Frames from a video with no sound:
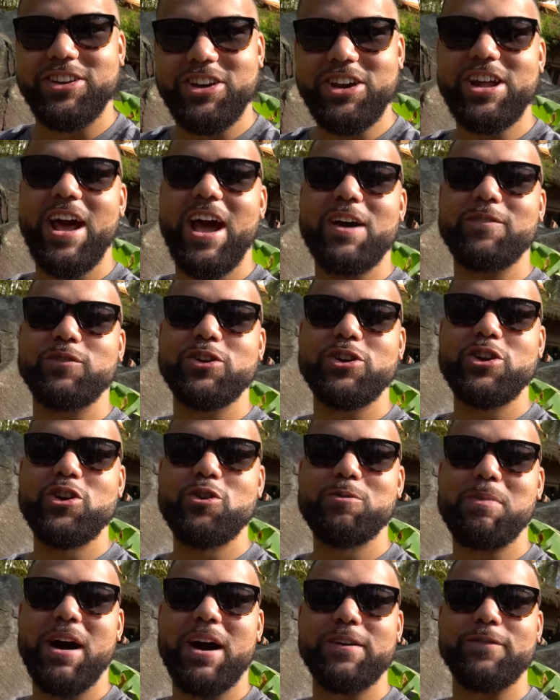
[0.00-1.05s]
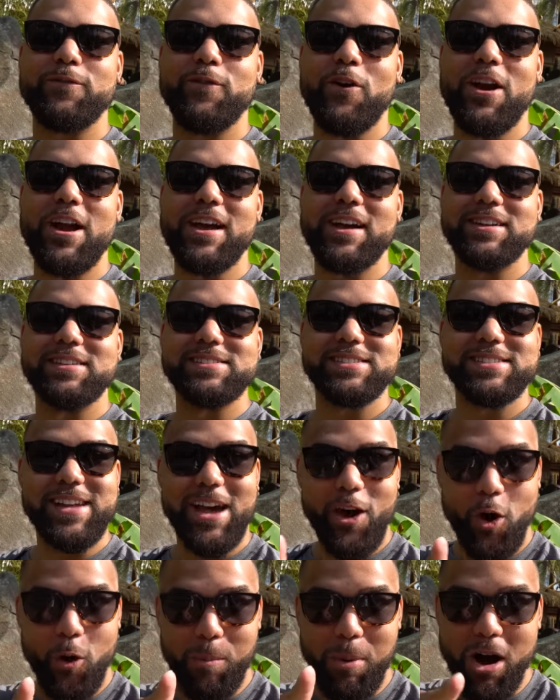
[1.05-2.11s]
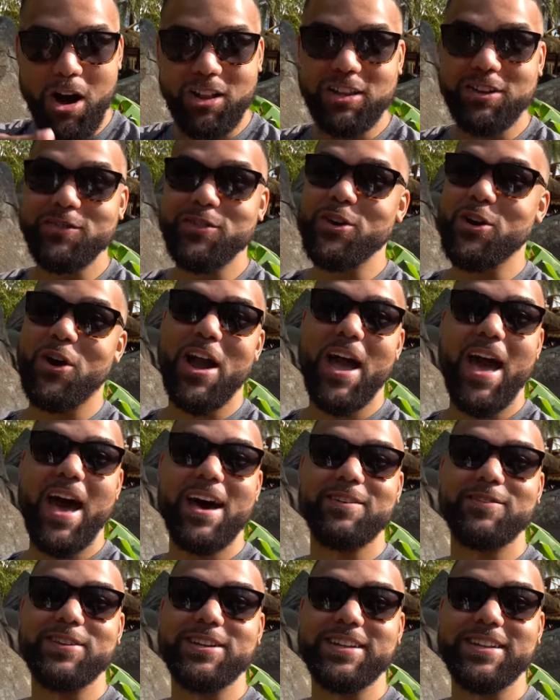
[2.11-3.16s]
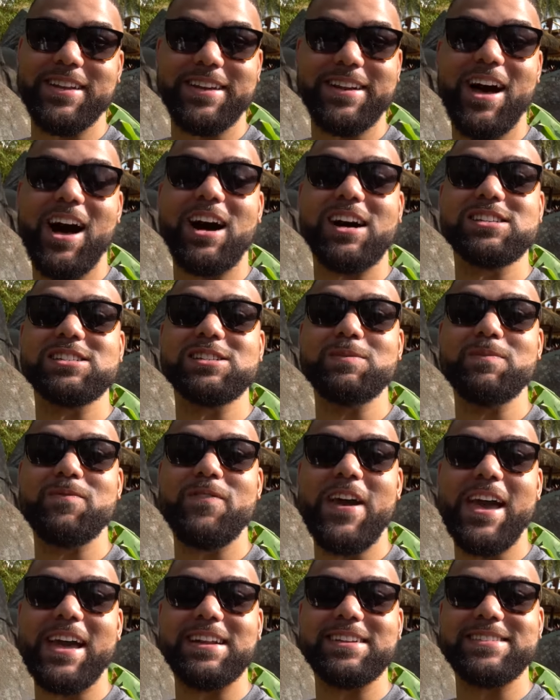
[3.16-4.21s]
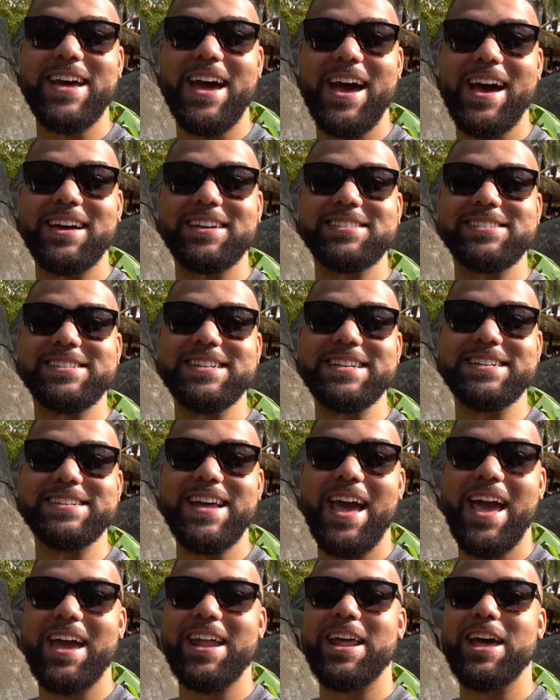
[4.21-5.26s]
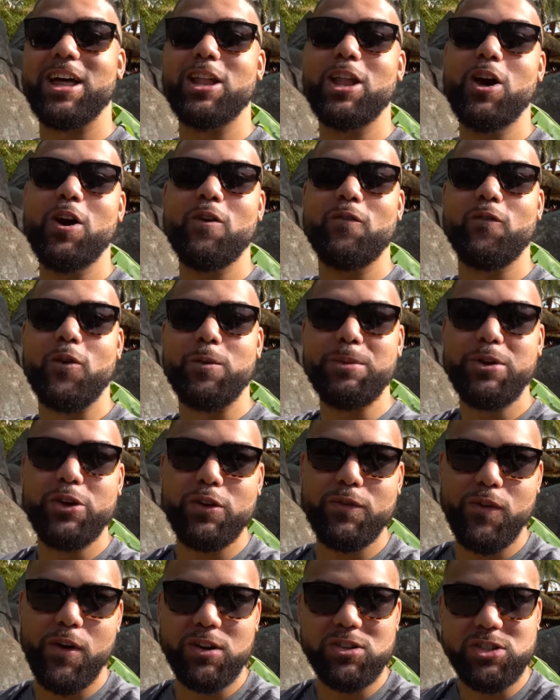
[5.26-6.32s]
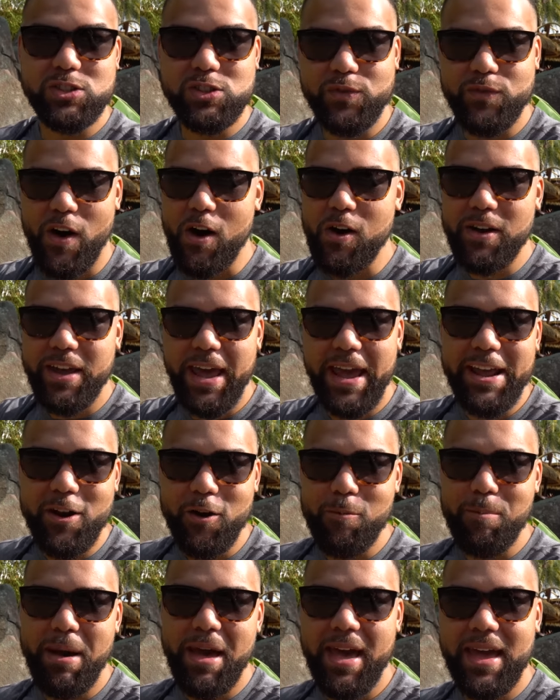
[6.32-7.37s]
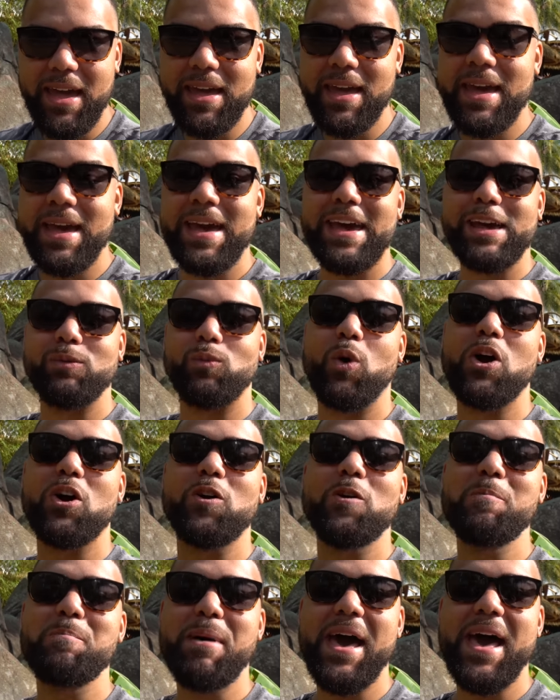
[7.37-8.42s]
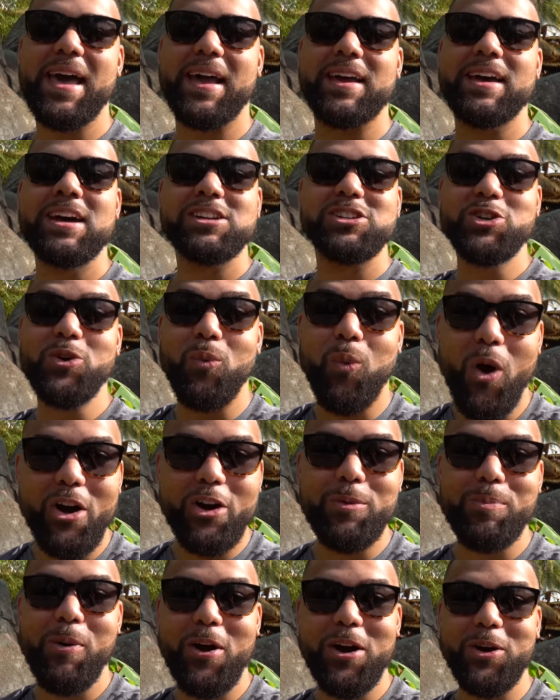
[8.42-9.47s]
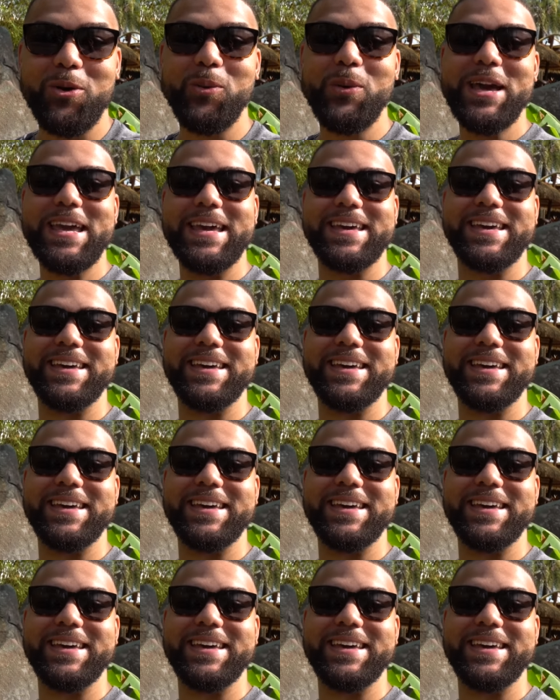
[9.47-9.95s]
Good afternoon, my friends. I hope all of you are having an awesome, fantastic day. And hello from Universal's Volcano Bay, and welcome back to Water Park Week.